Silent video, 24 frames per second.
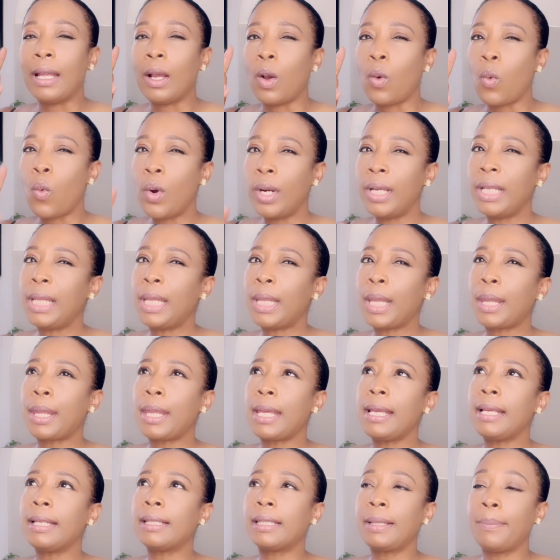One of the
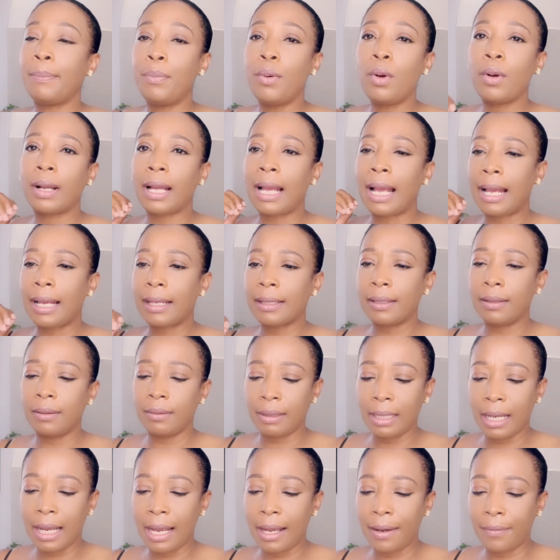things the book
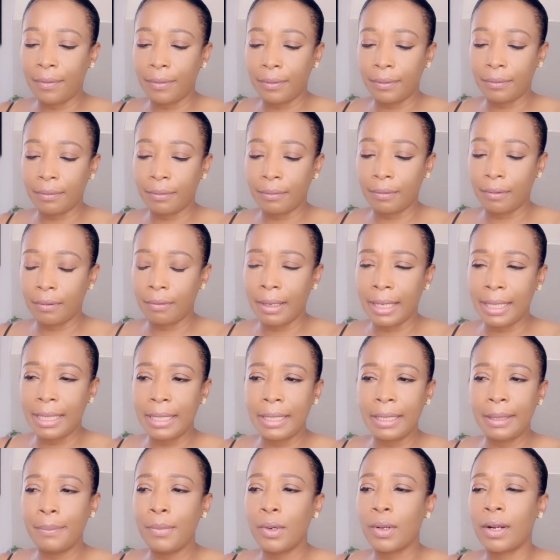I haven't read
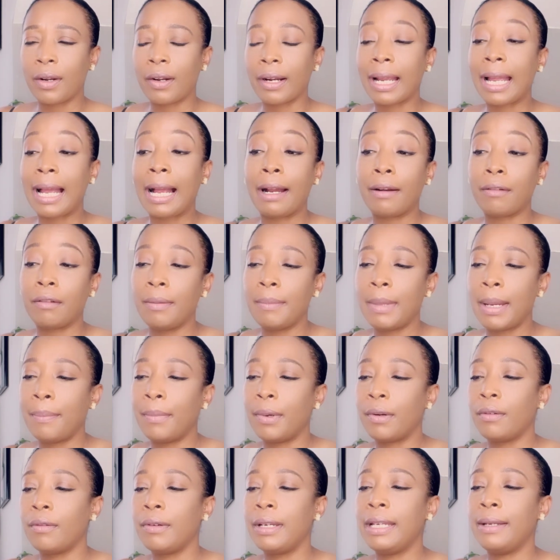in the book, or I can't
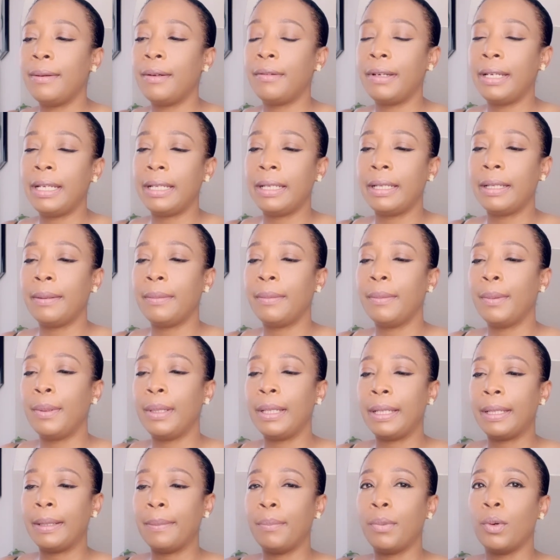remember reading
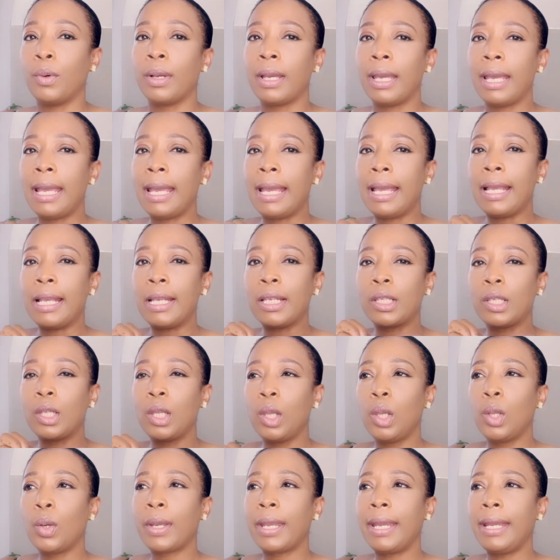in the book, is
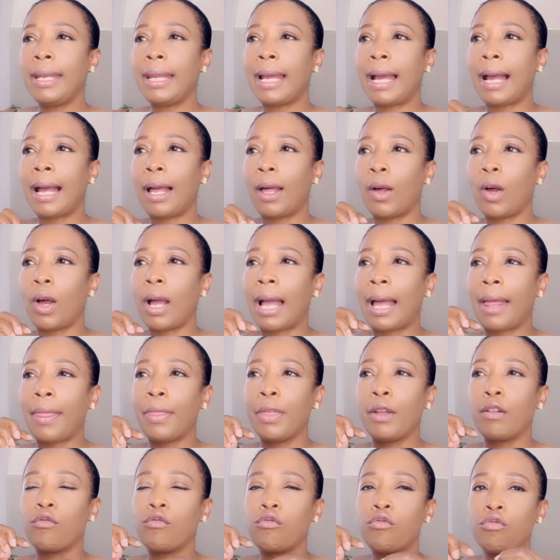looking at
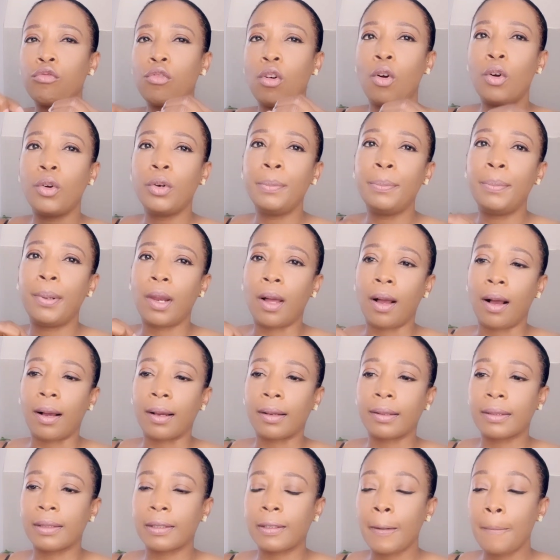the
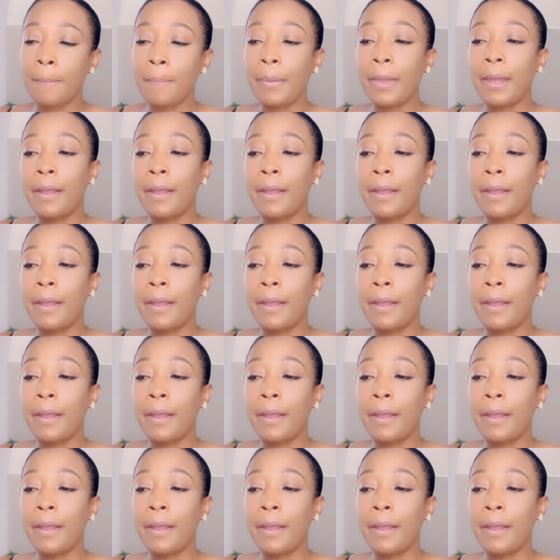roadblocks.